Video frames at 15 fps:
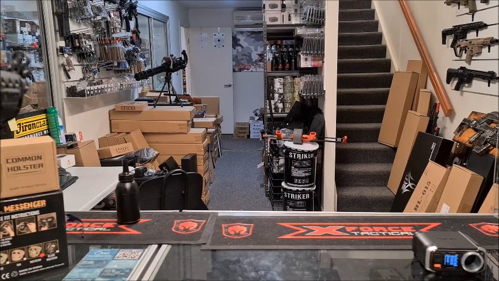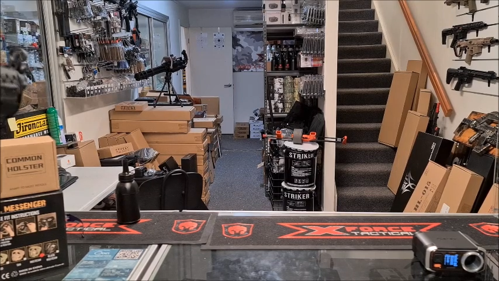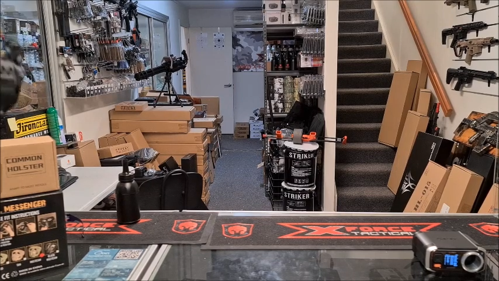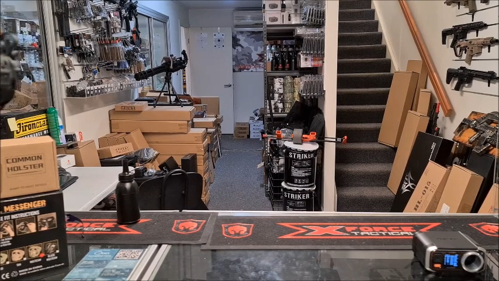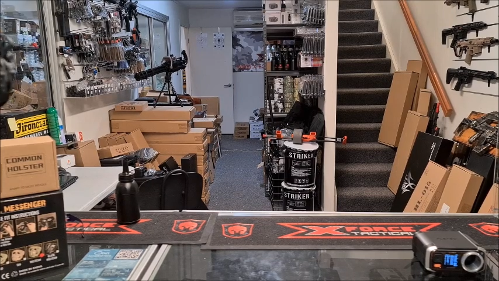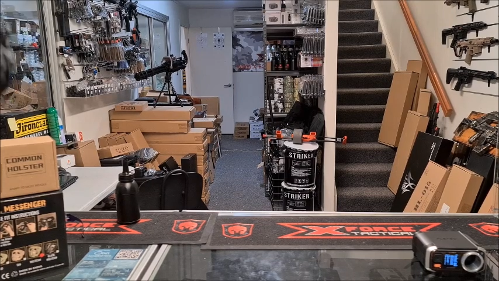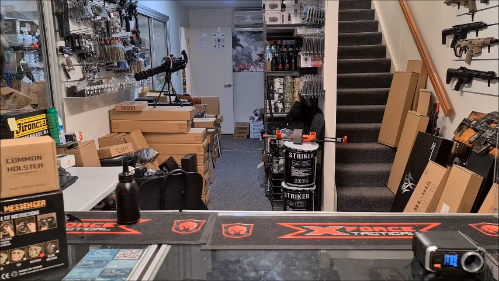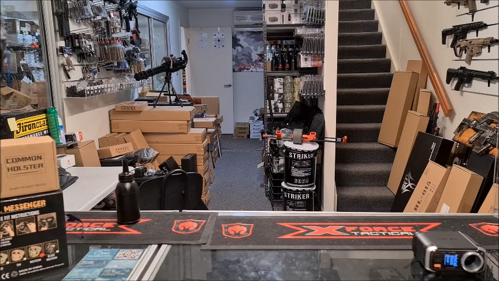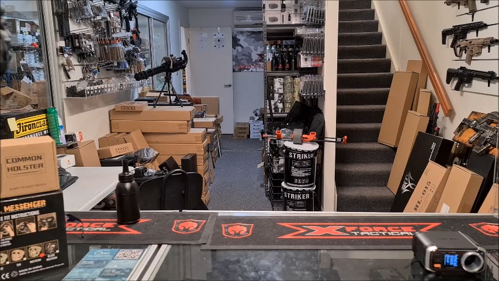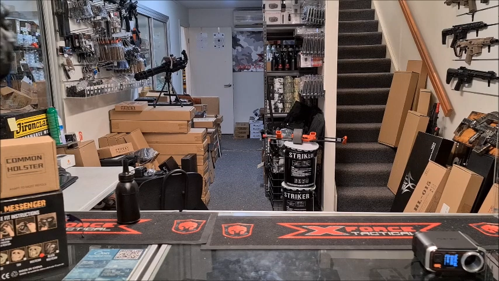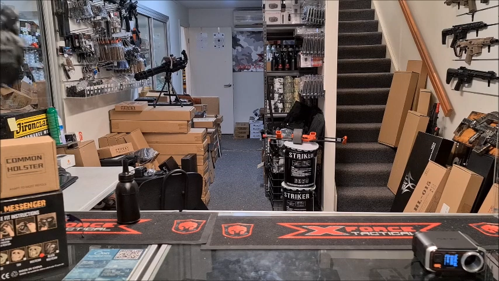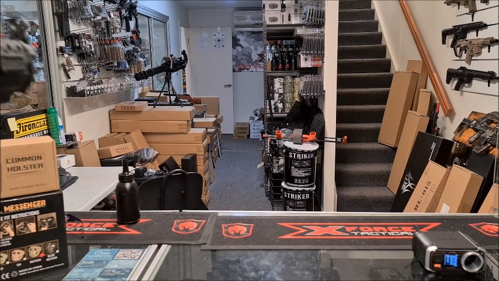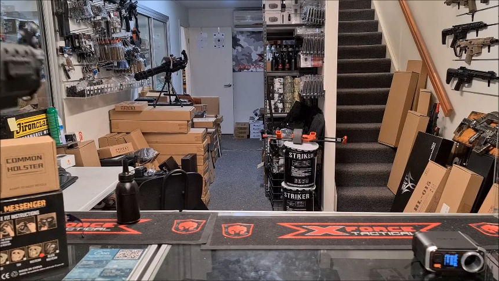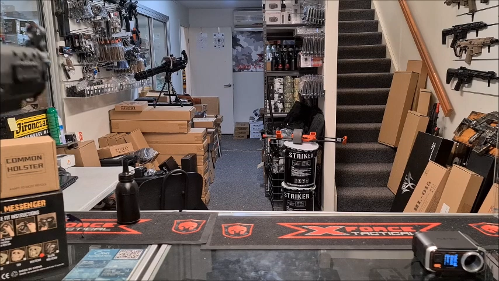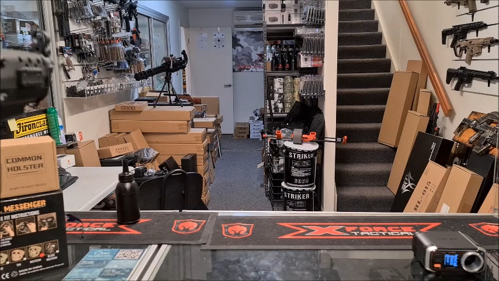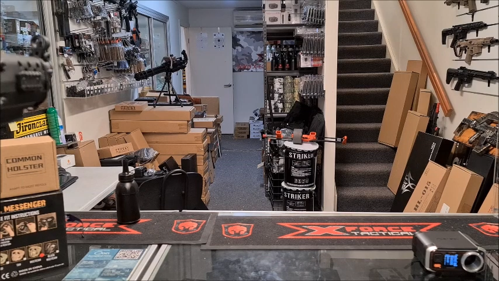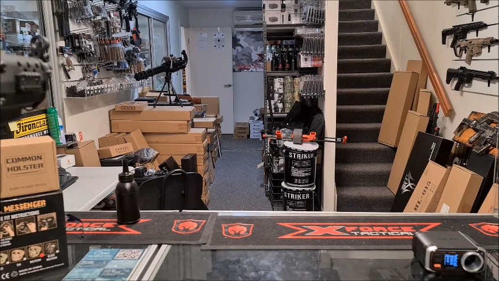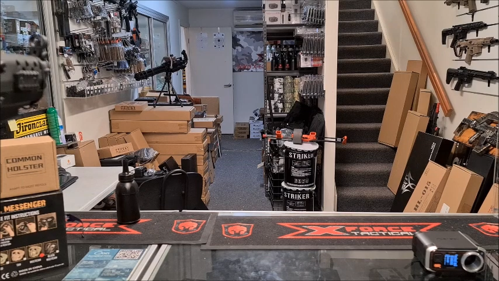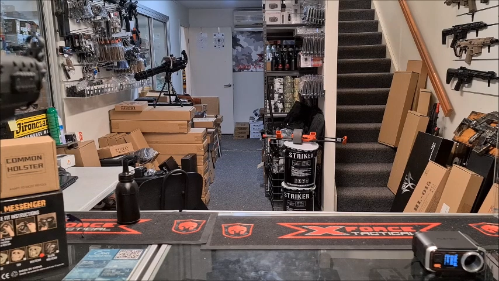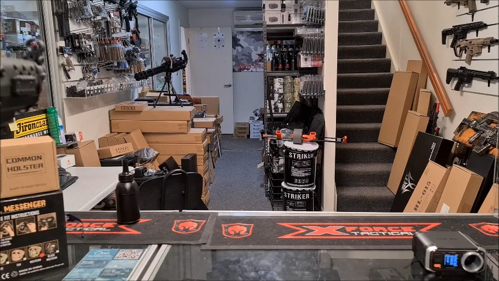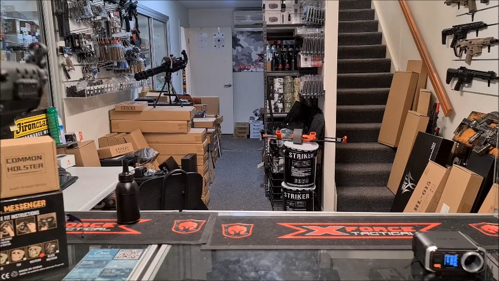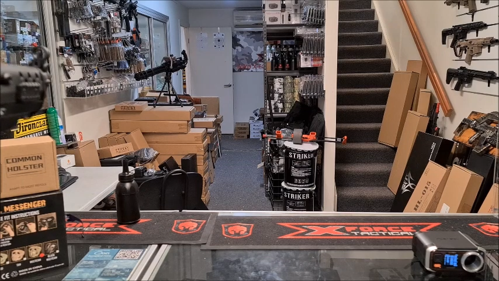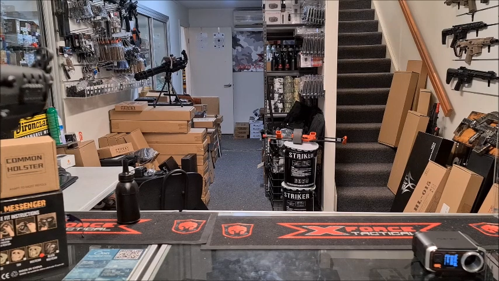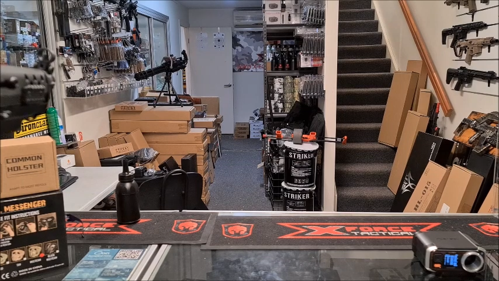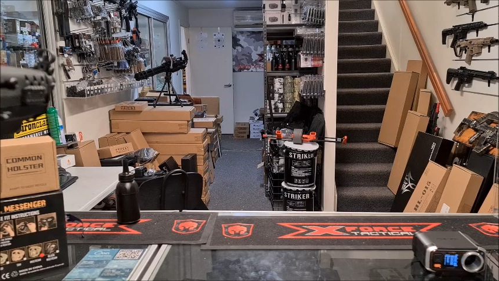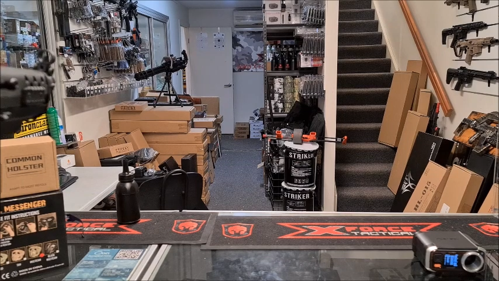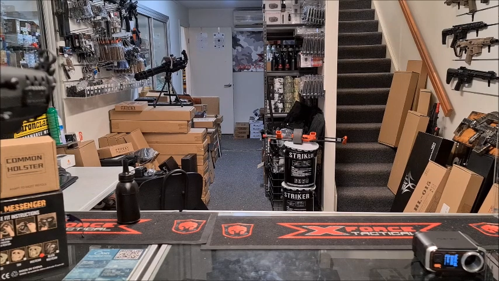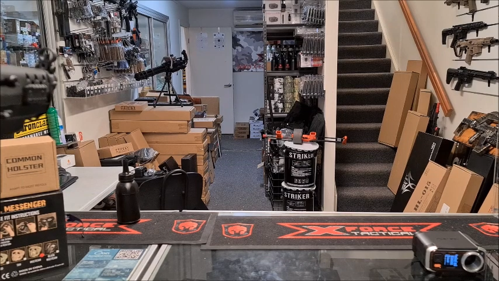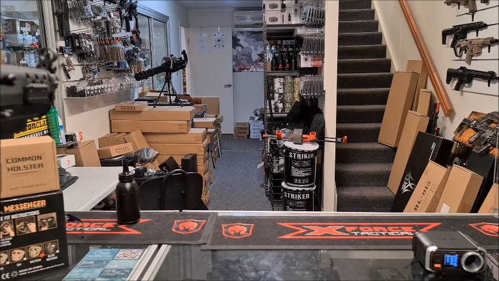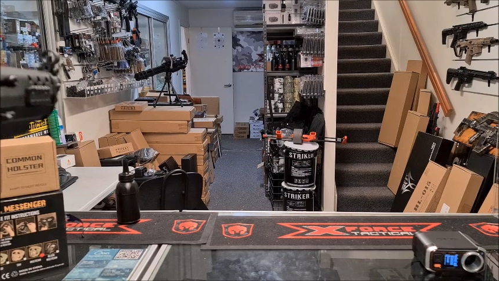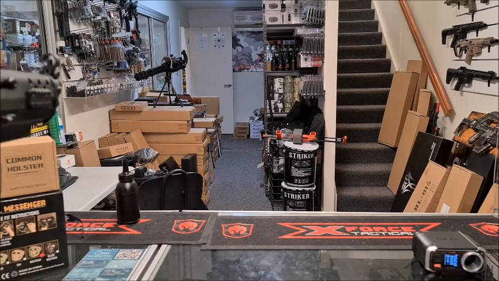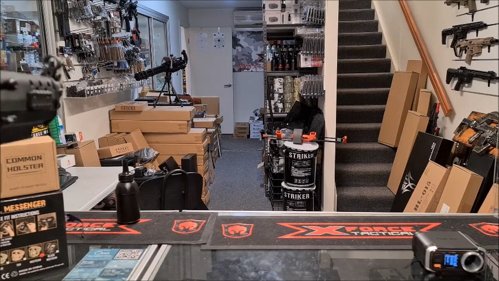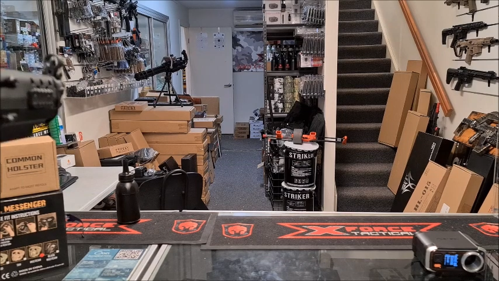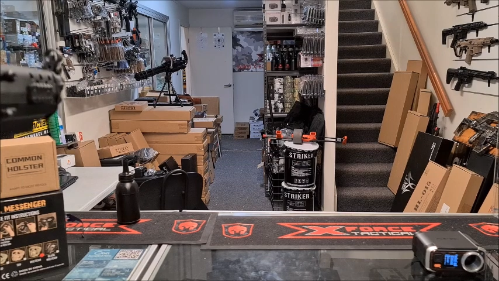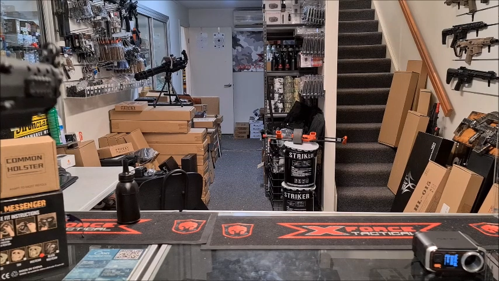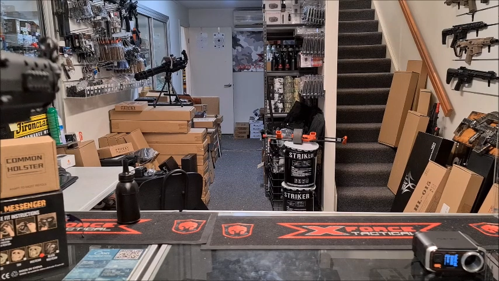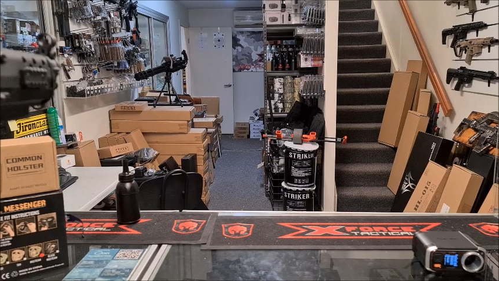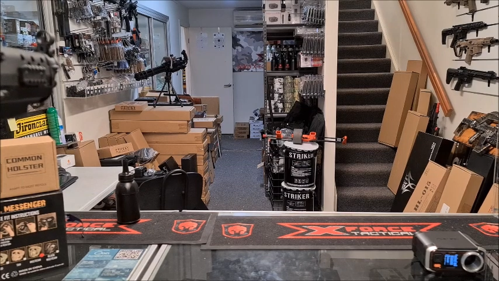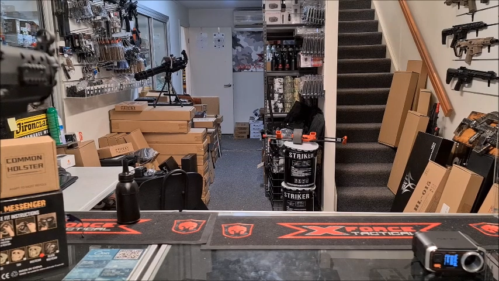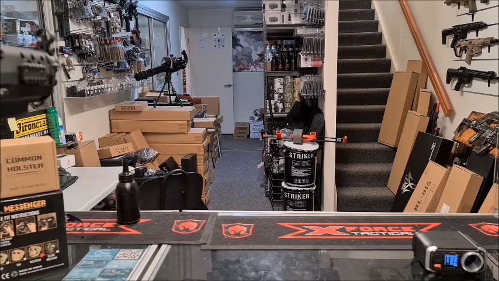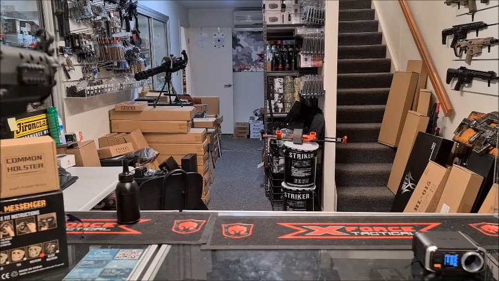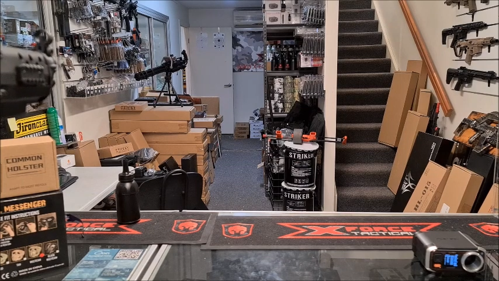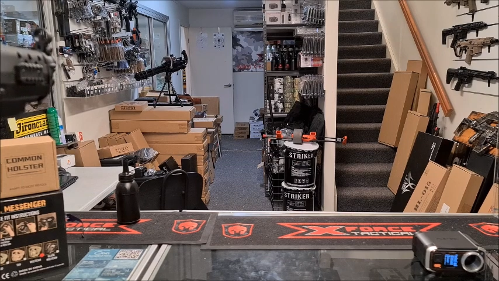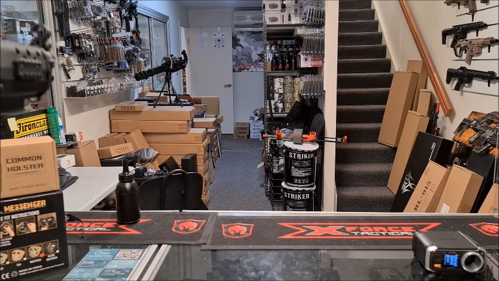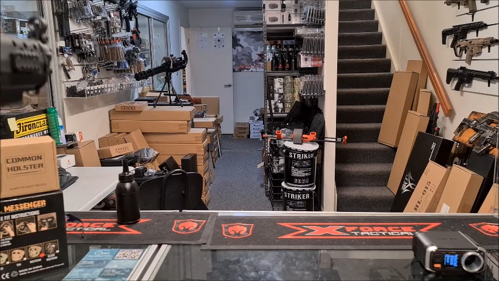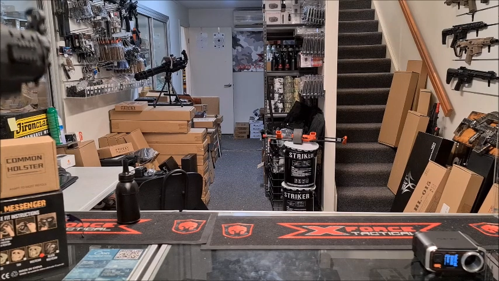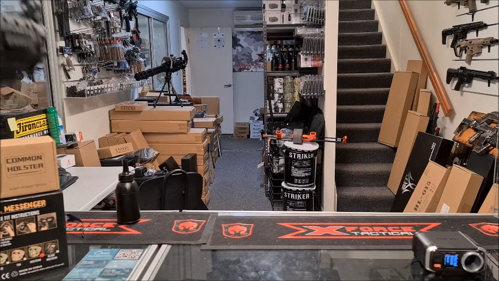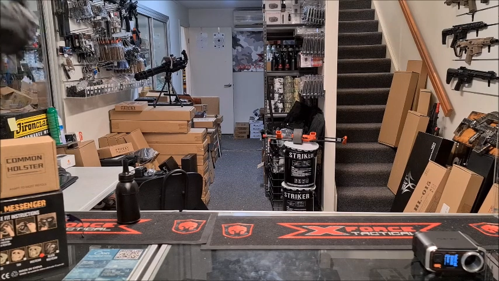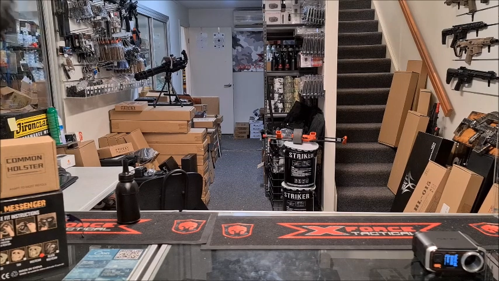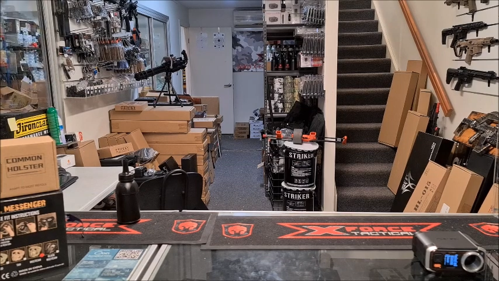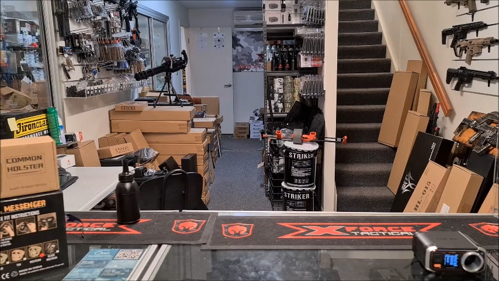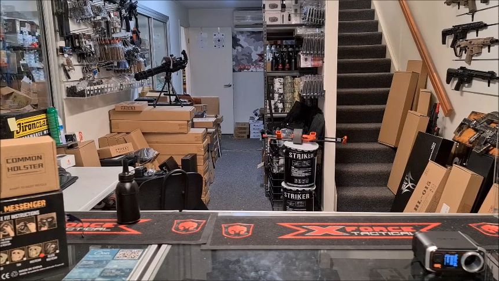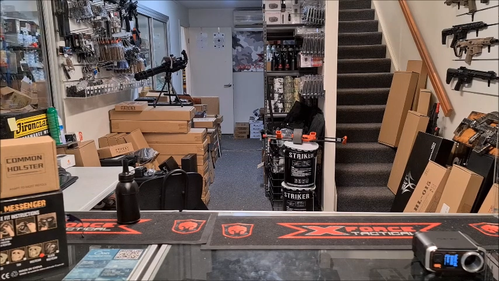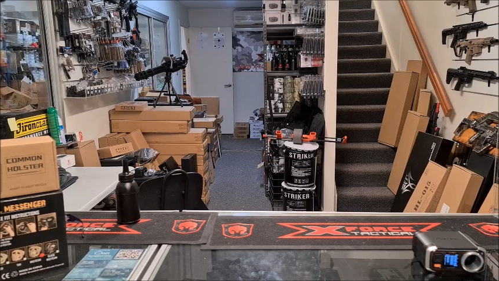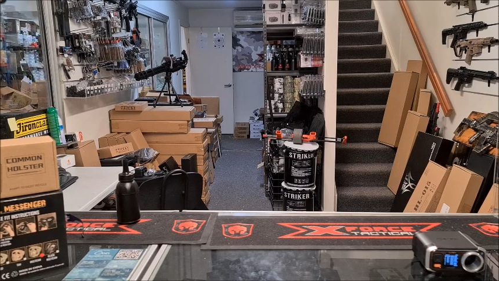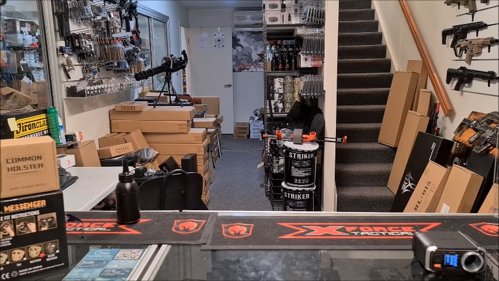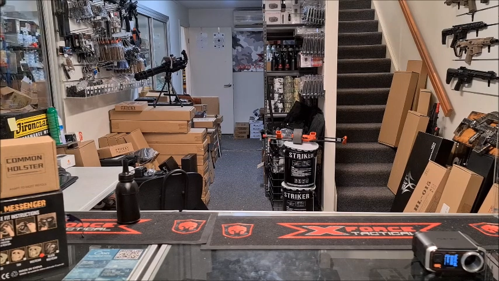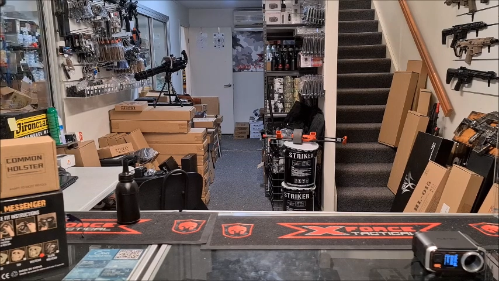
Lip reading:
No face is visible, so there are no lips to read.